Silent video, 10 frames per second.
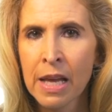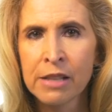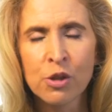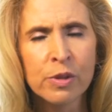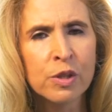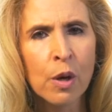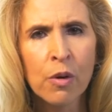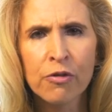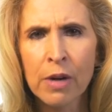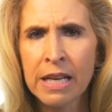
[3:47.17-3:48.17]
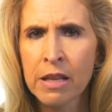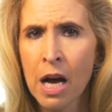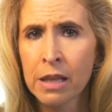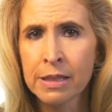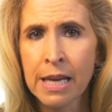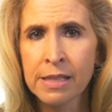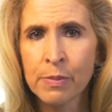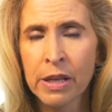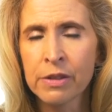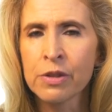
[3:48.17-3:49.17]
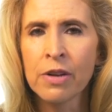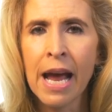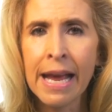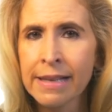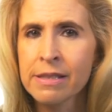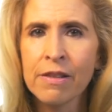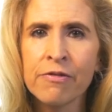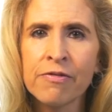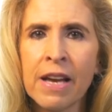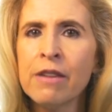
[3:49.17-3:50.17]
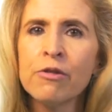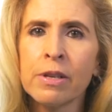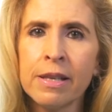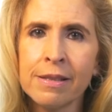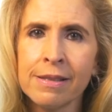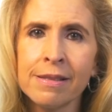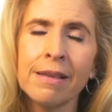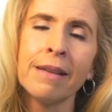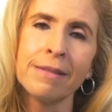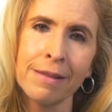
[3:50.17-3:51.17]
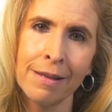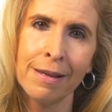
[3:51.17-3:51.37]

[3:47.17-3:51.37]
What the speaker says: And she was so afraid of the holidays because her aunt's favorite scent